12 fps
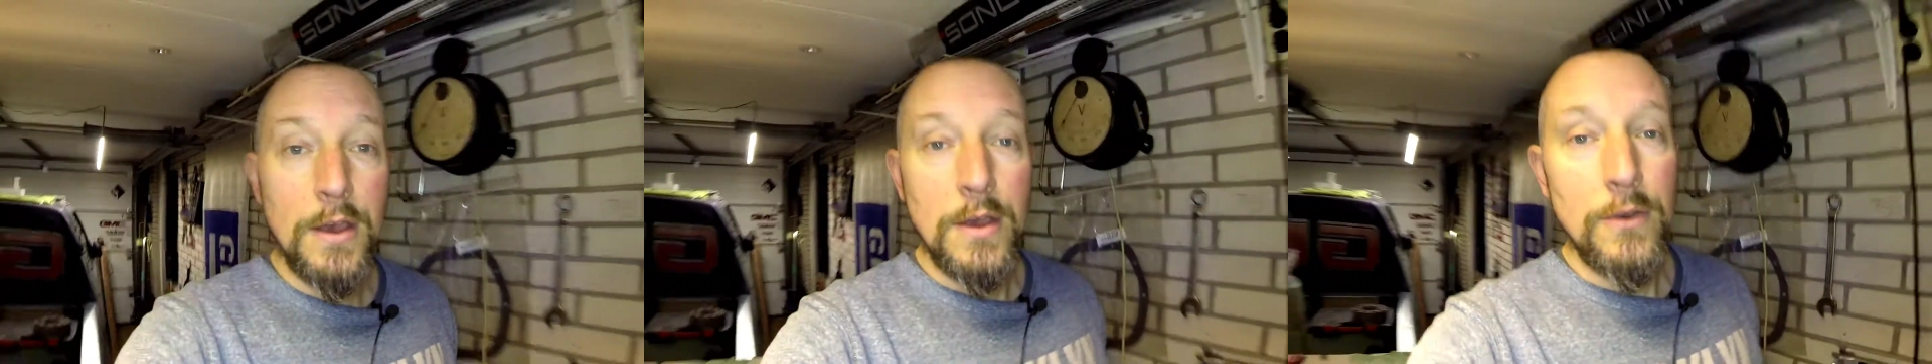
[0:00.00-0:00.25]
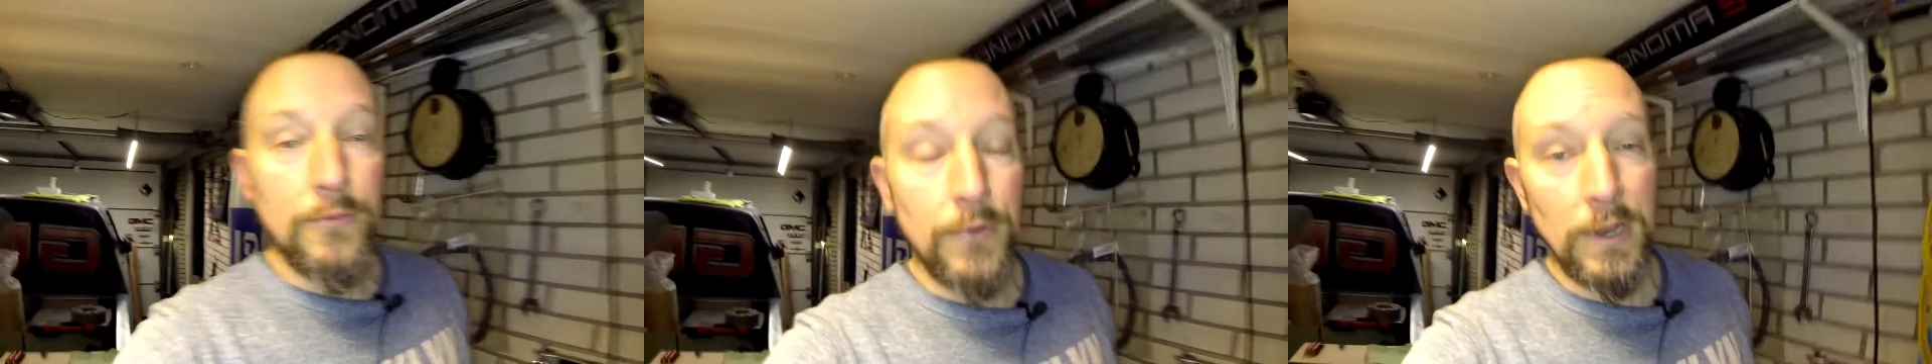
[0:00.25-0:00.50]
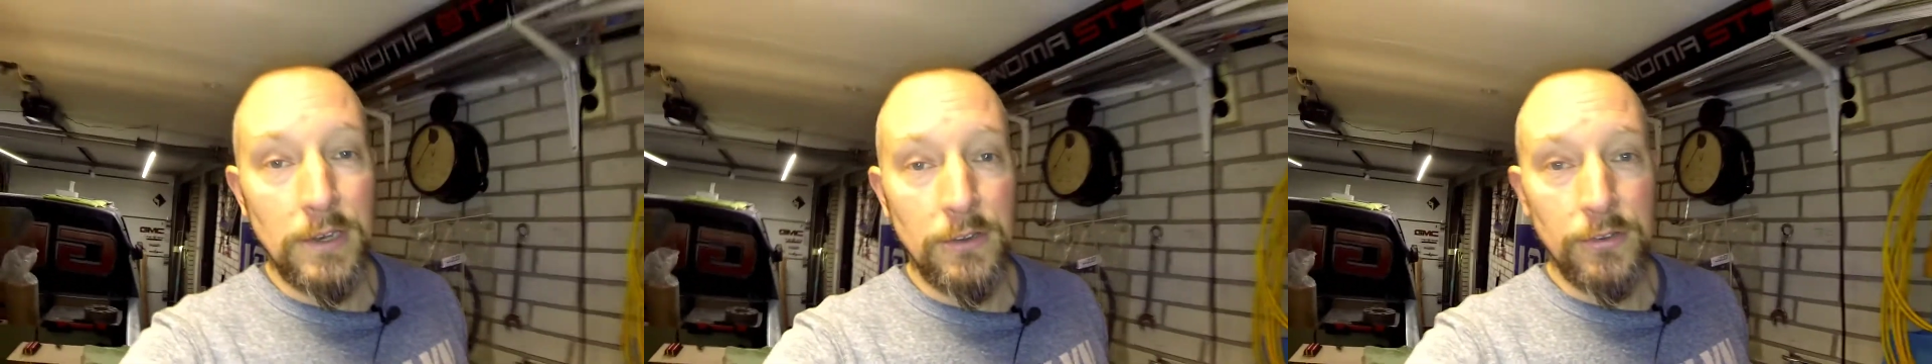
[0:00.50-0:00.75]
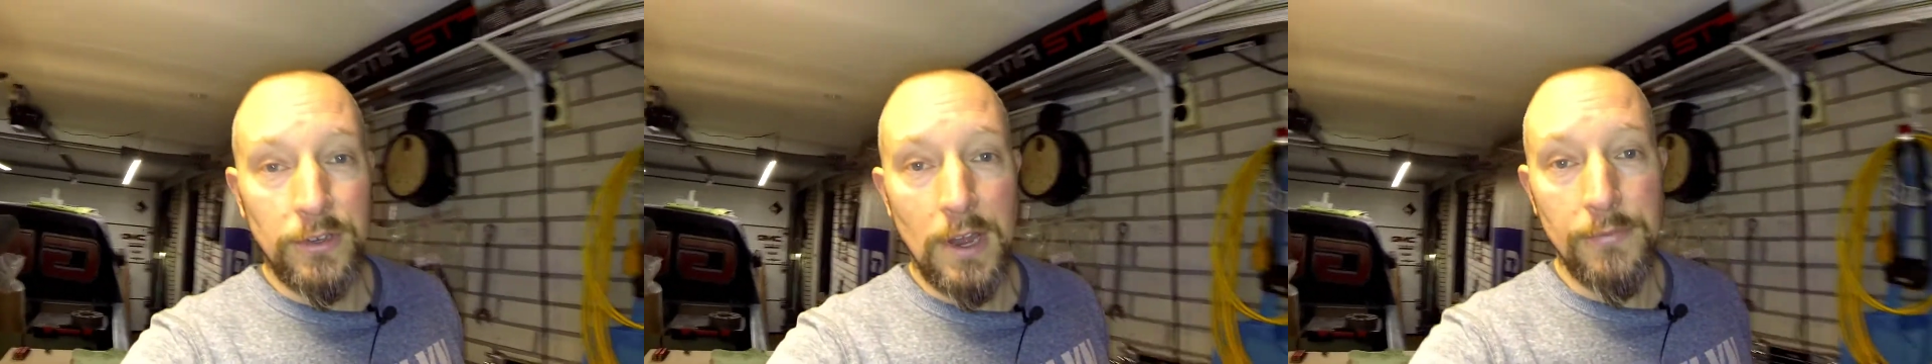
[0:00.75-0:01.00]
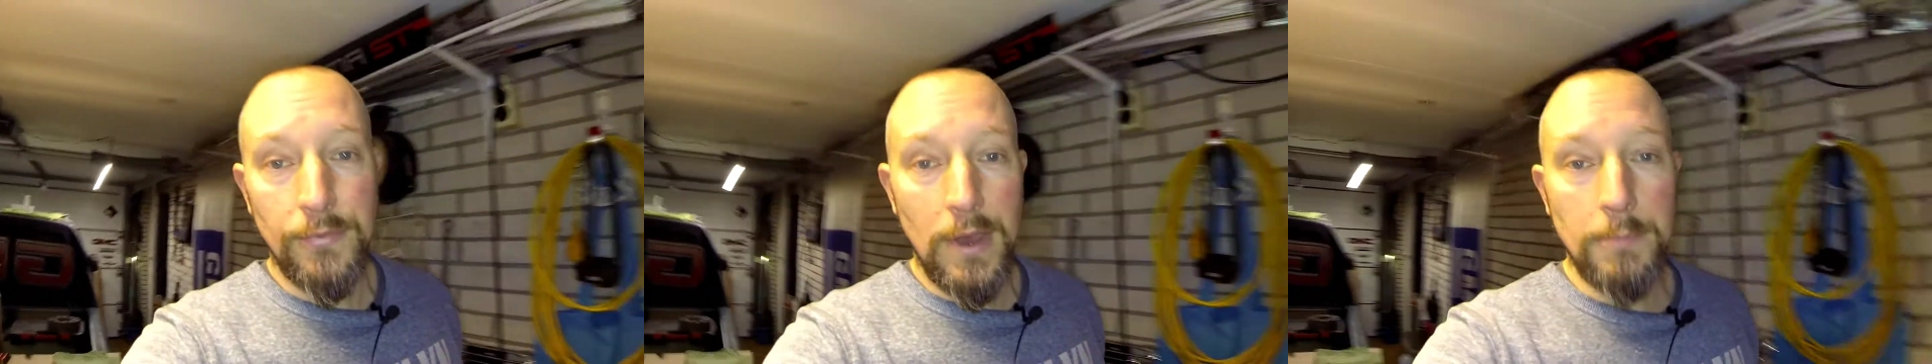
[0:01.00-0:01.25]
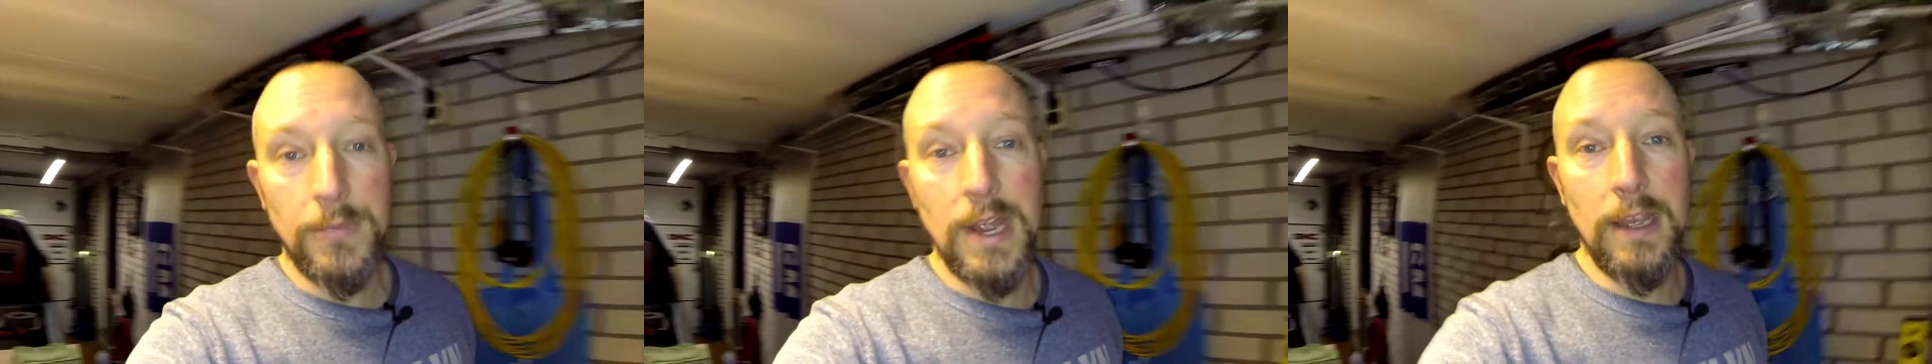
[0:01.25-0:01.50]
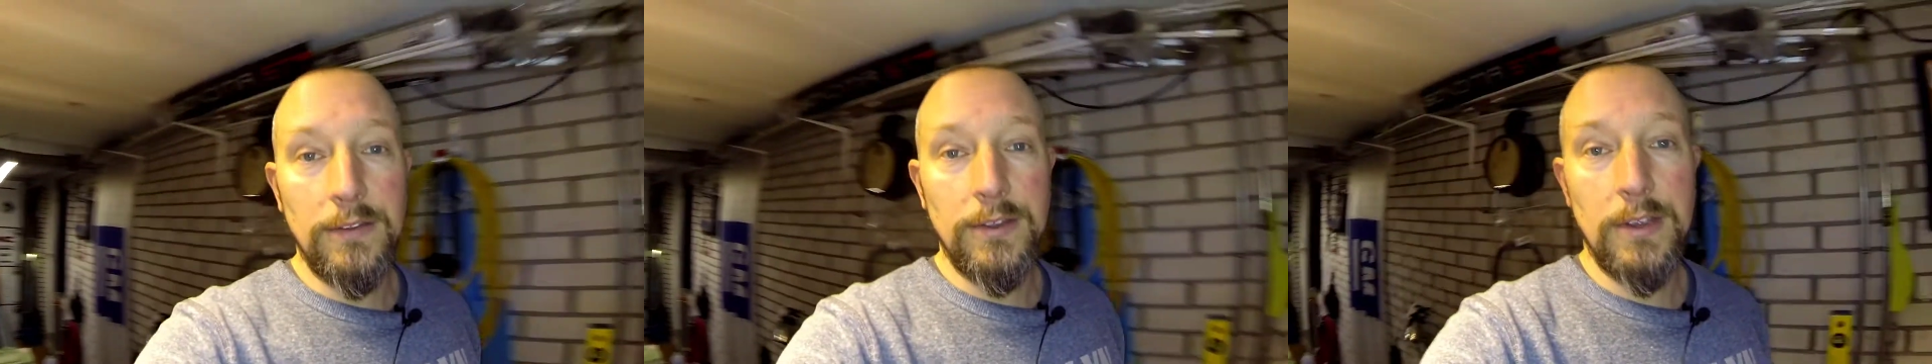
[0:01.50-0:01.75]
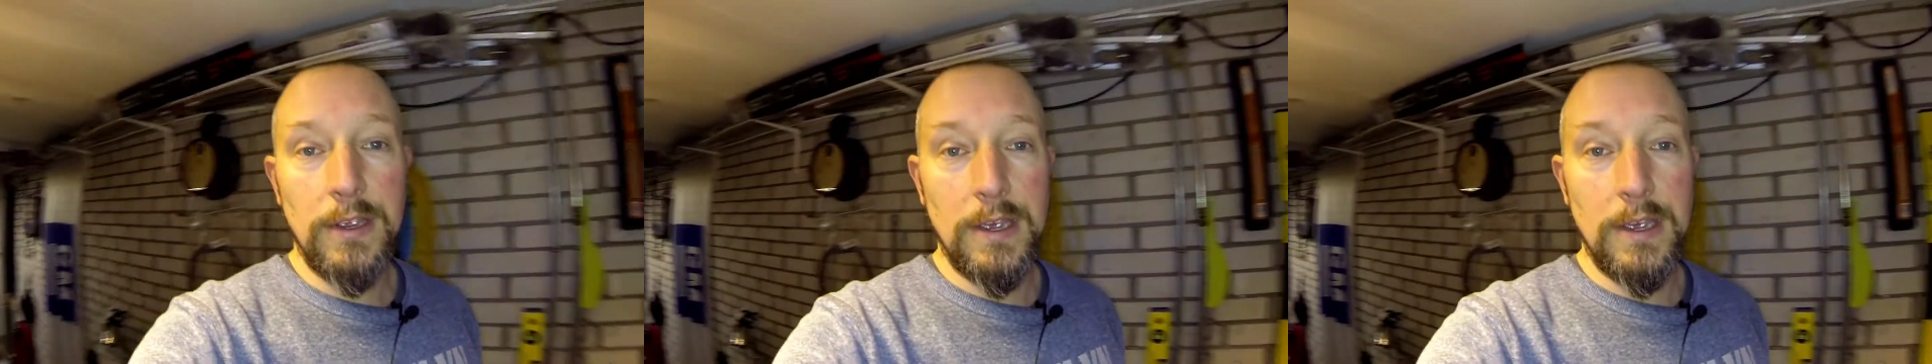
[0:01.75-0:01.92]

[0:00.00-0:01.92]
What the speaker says: fun stuff update,